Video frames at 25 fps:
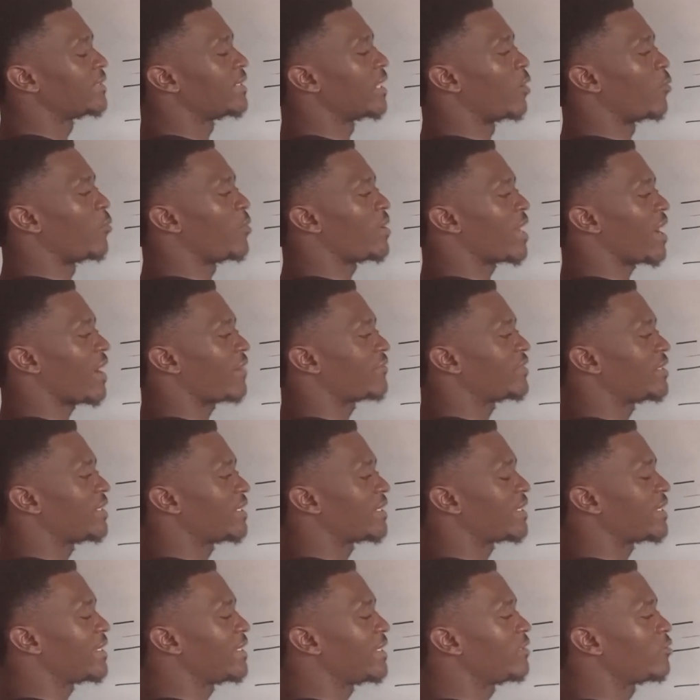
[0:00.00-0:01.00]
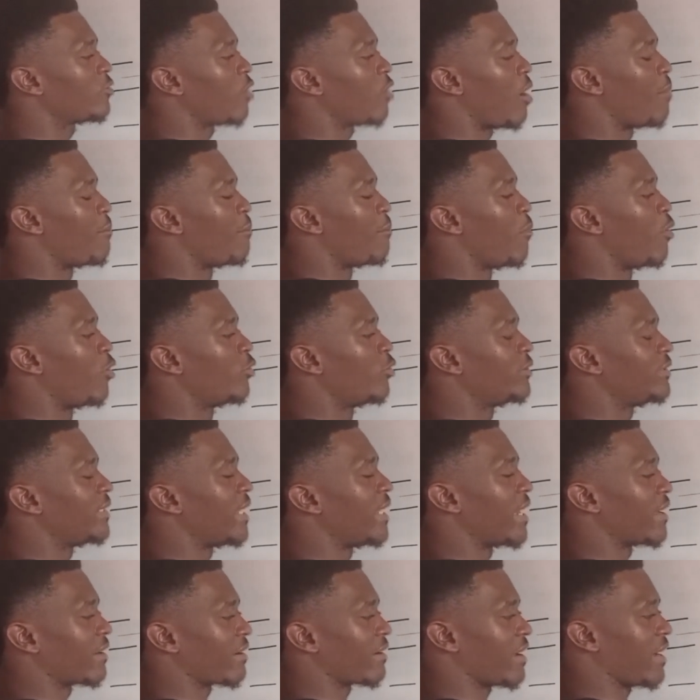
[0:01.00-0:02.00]
then we have the kingdom
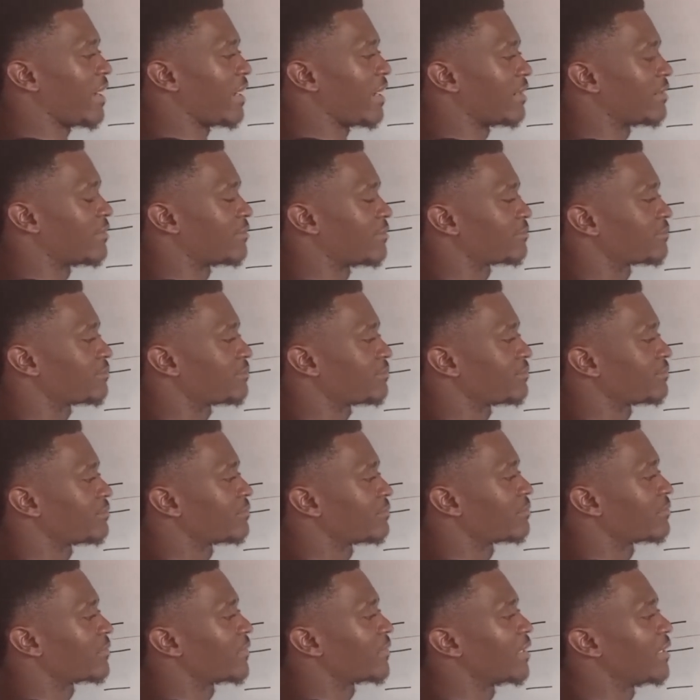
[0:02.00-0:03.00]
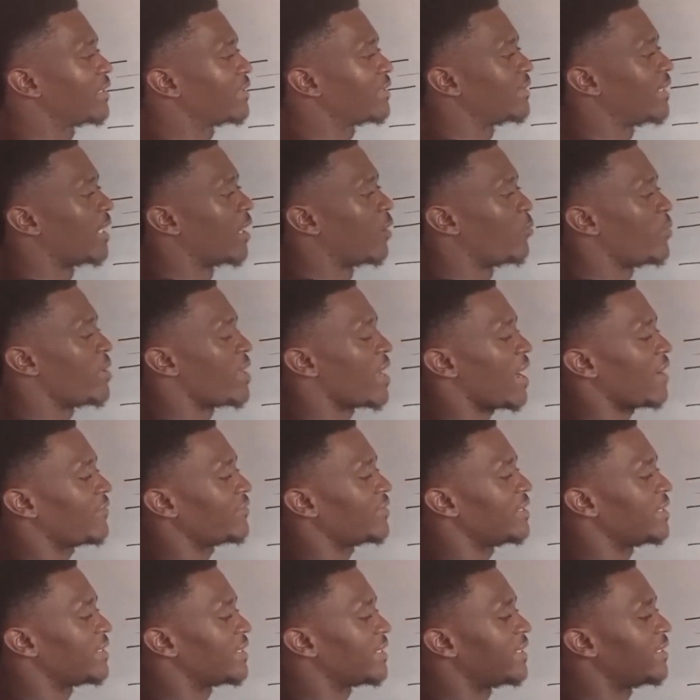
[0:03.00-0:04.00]
Monera, then we
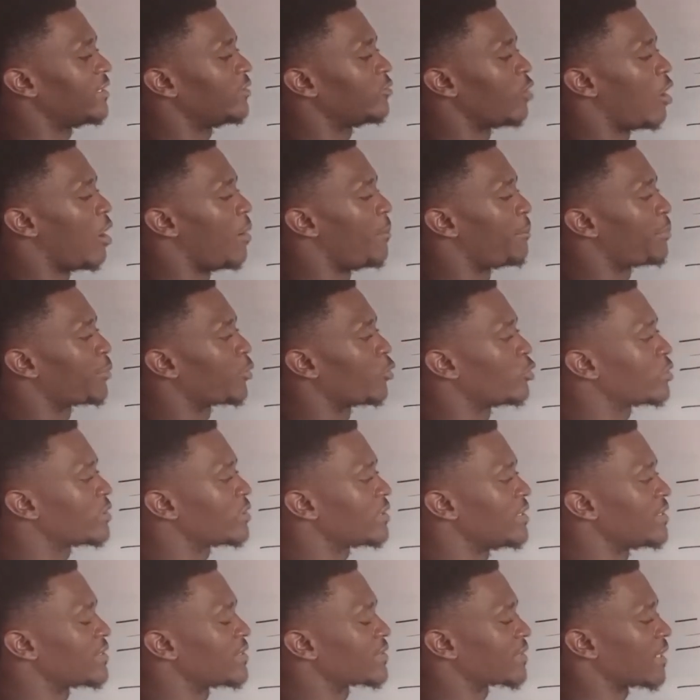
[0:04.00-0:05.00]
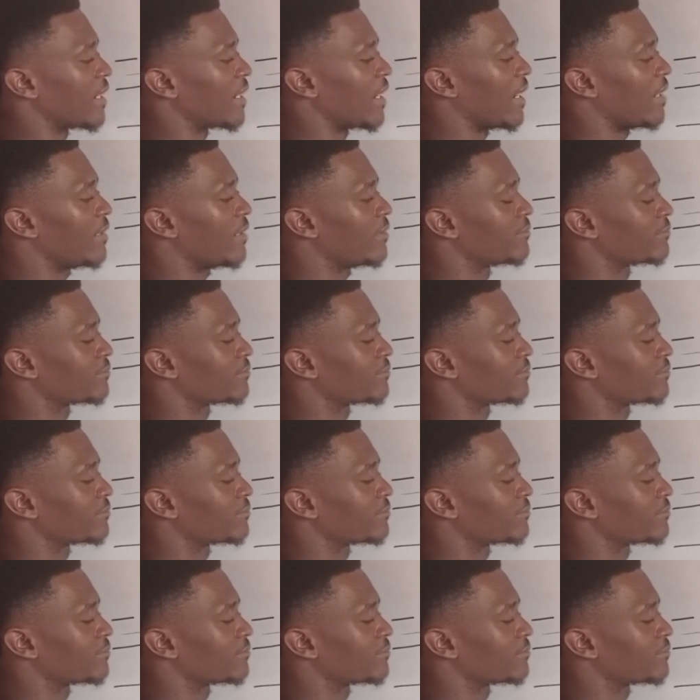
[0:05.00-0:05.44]
have the kingdom Protista,